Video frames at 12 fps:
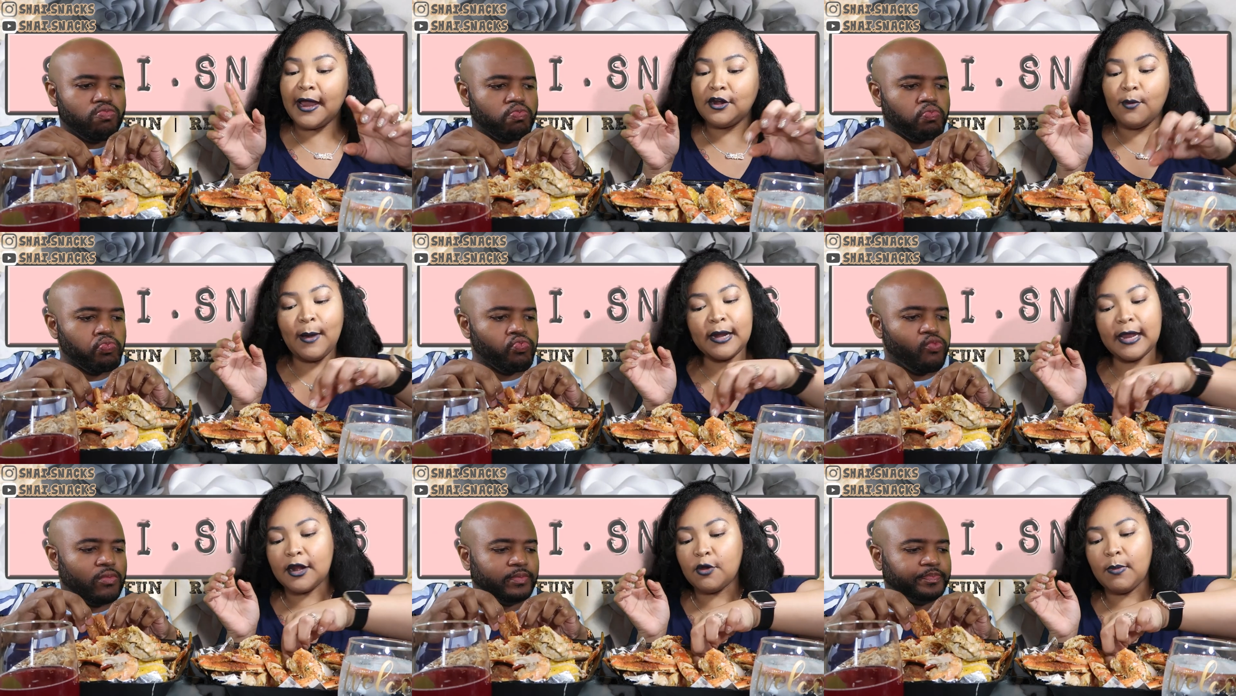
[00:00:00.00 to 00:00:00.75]
Speaker 1: good. ain't nobody
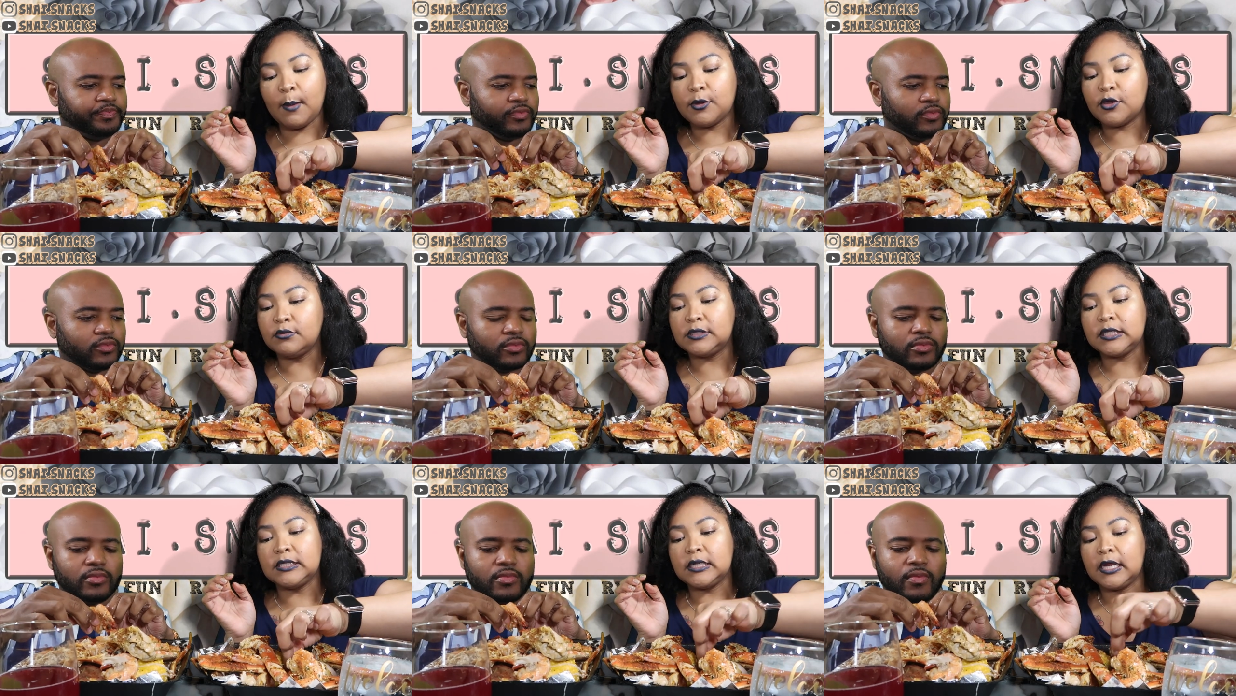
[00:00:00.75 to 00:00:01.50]
got no barbecue
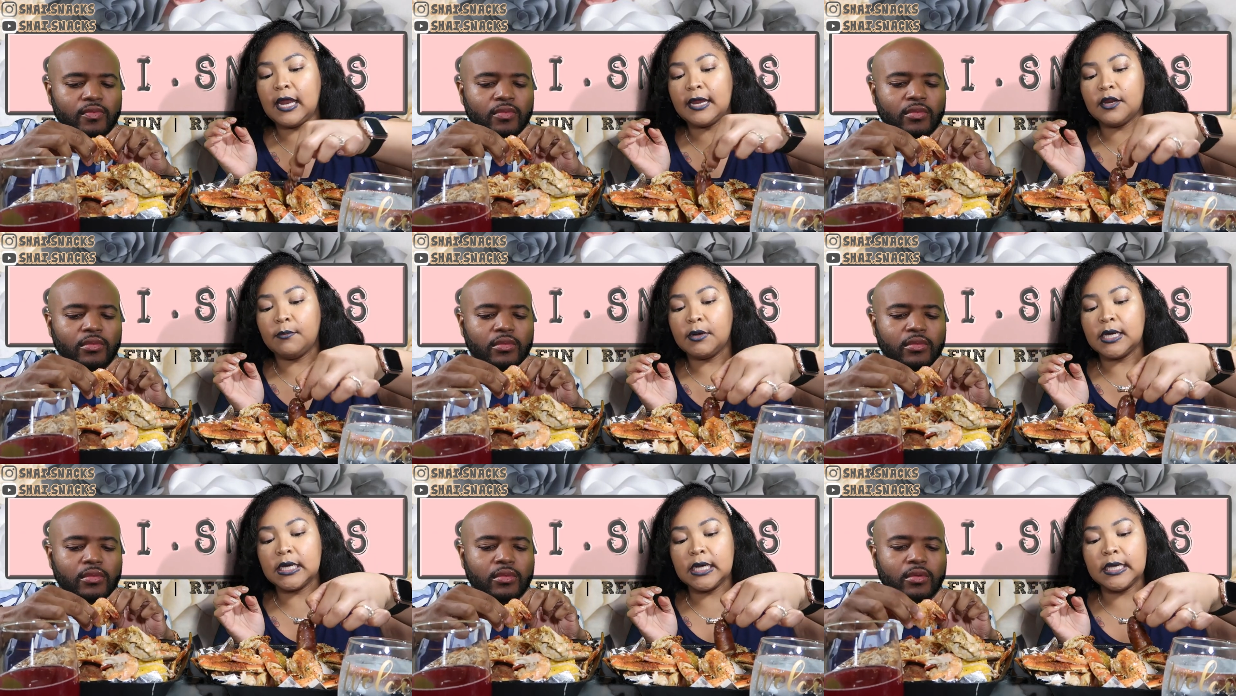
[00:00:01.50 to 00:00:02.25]
seasoning like them
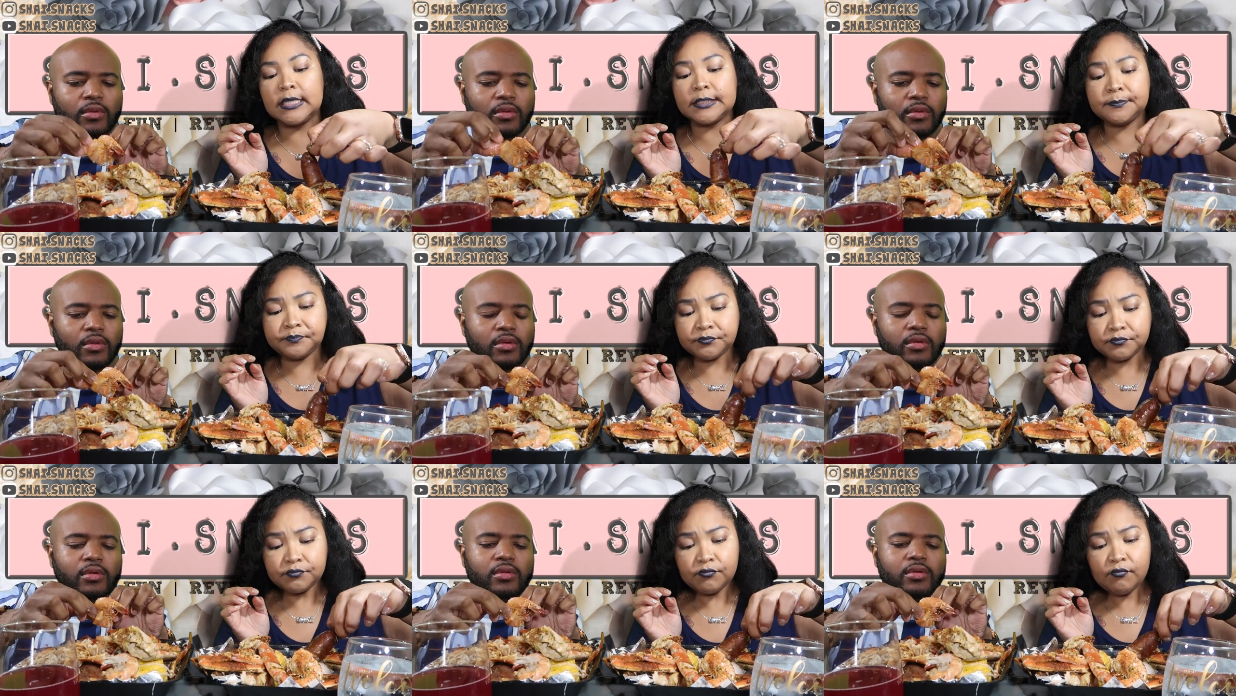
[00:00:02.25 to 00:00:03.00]
because
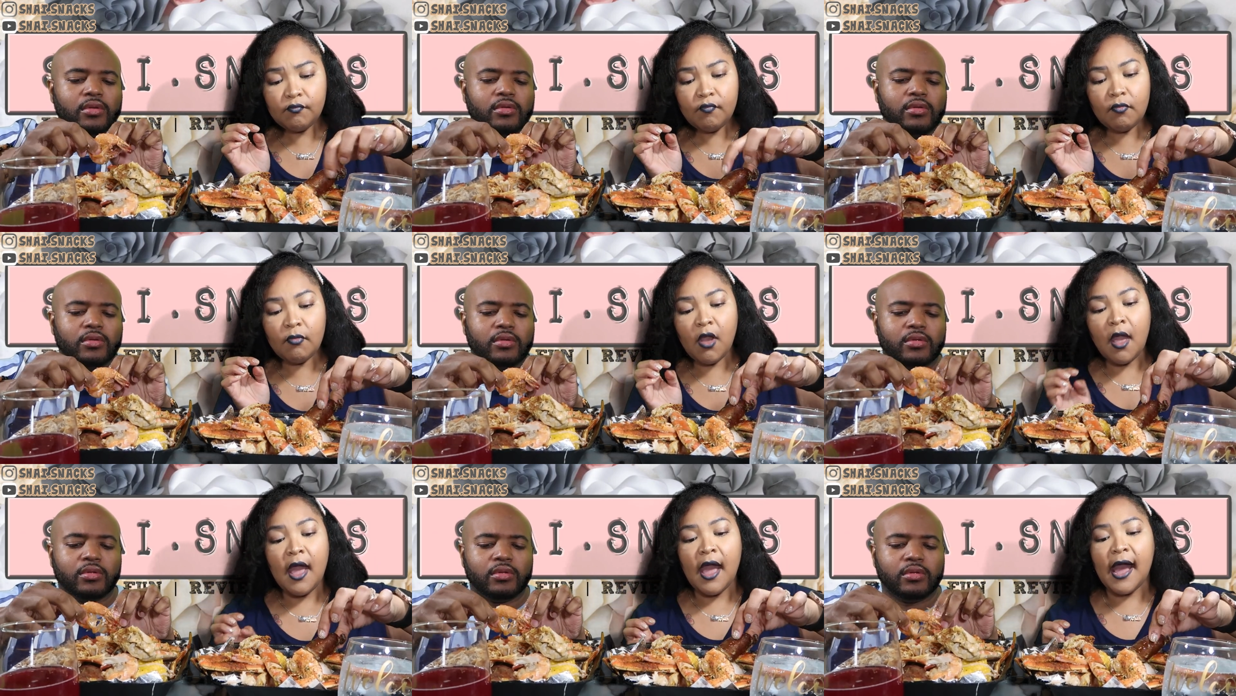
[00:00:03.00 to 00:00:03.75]

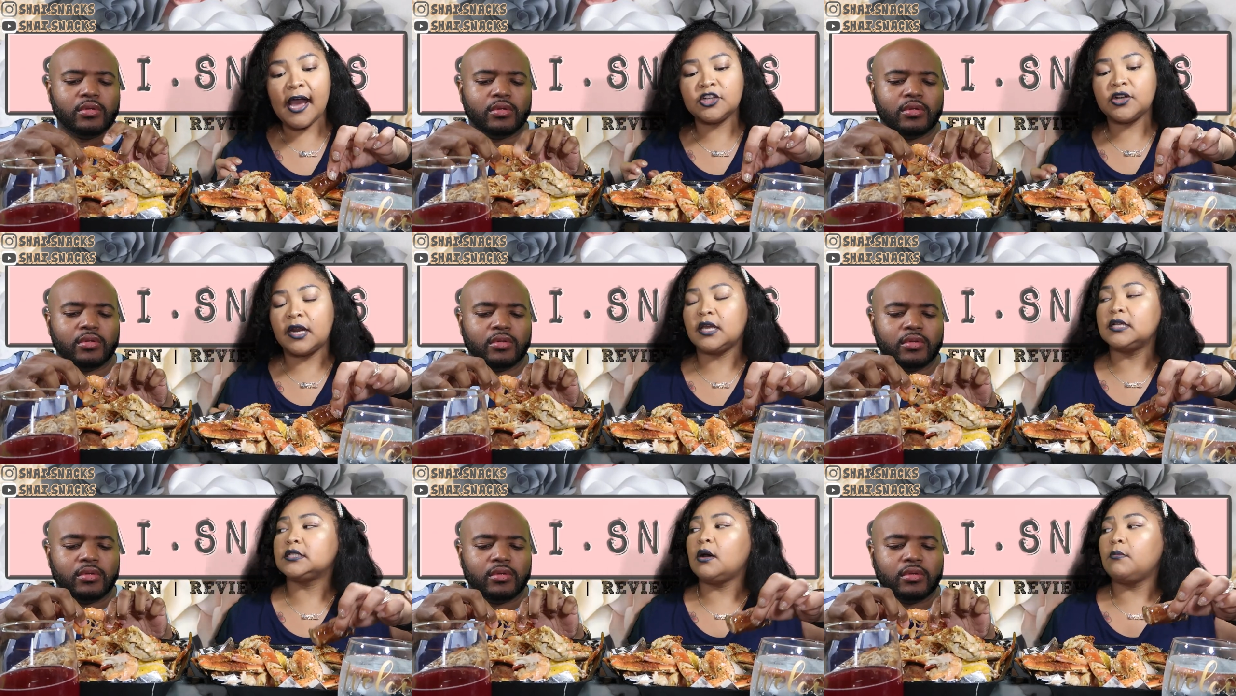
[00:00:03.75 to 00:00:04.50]
I tried to
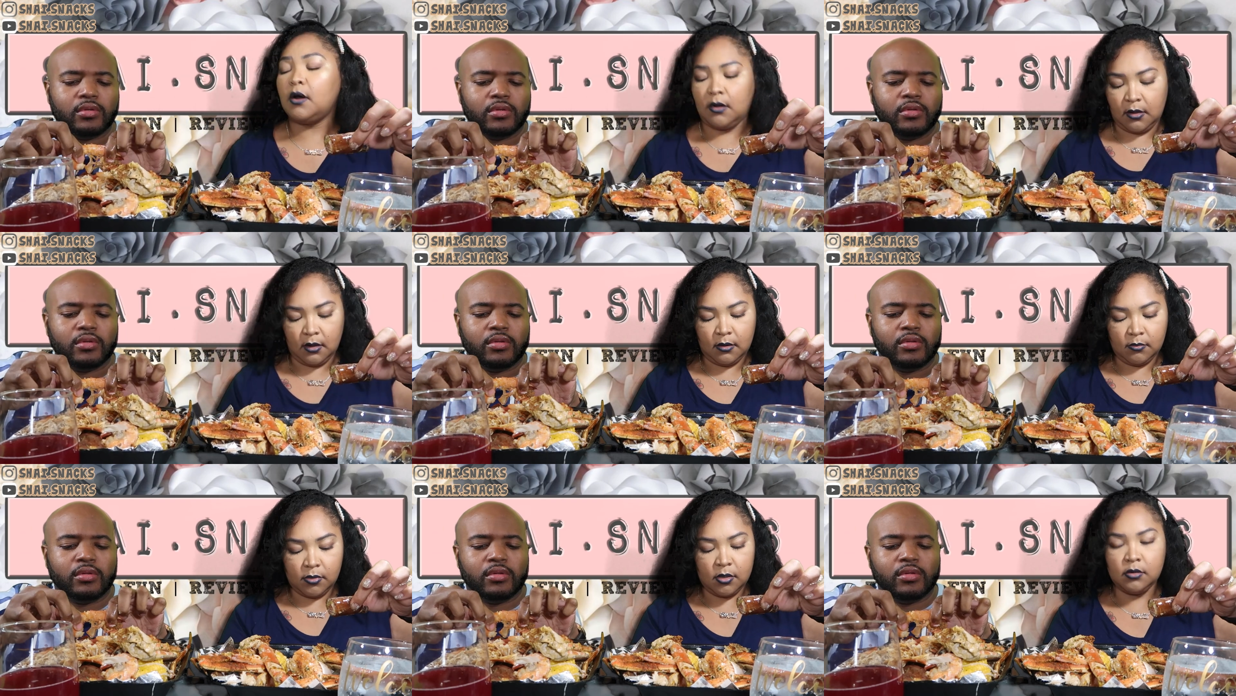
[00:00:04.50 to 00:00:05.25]
get some
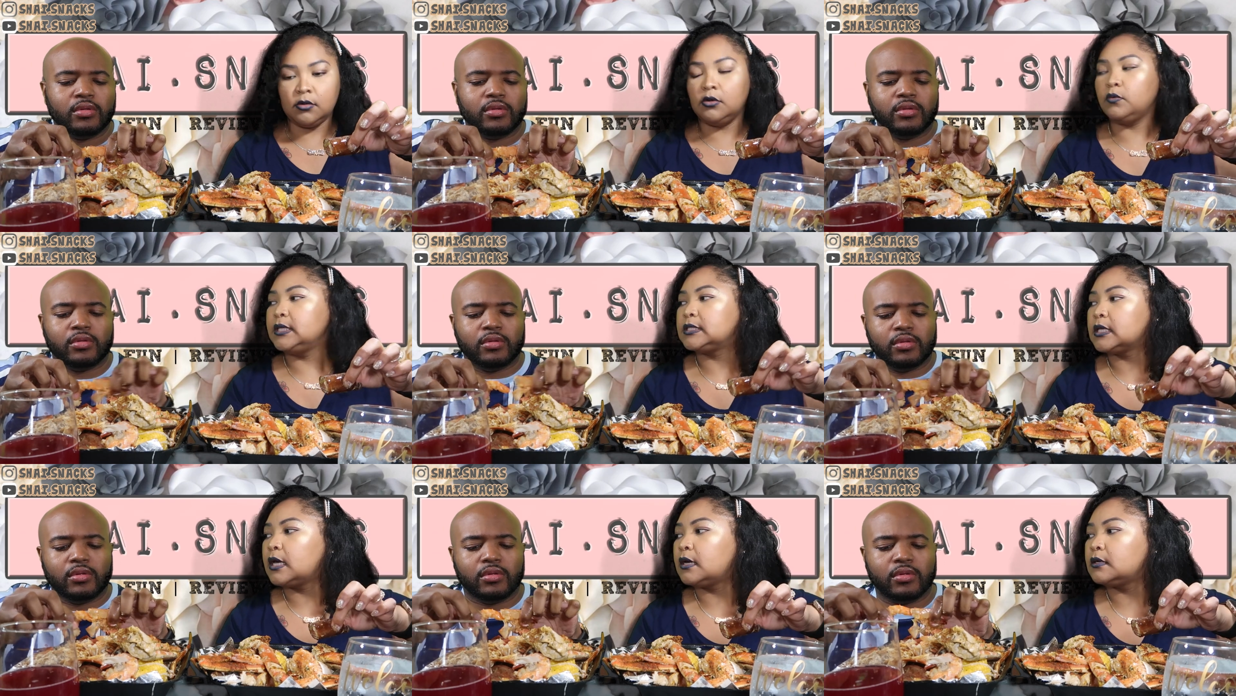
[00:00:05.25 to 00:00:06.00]
um
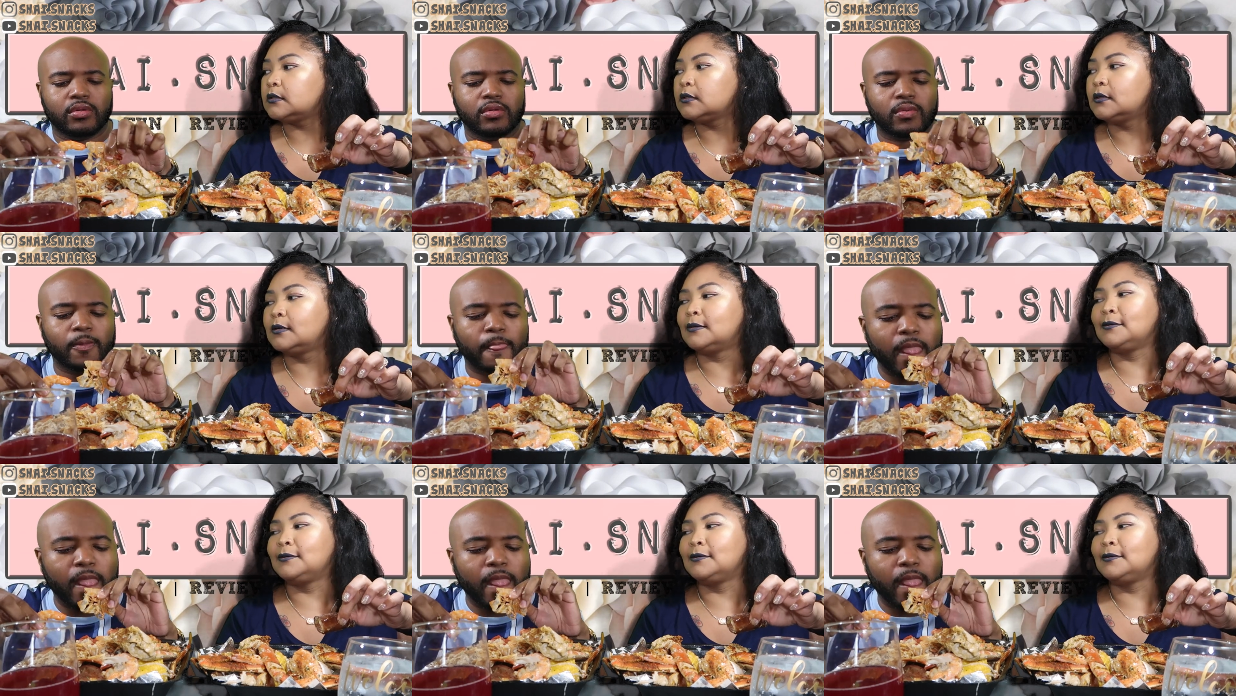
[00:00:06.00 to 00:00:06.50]
Louisiana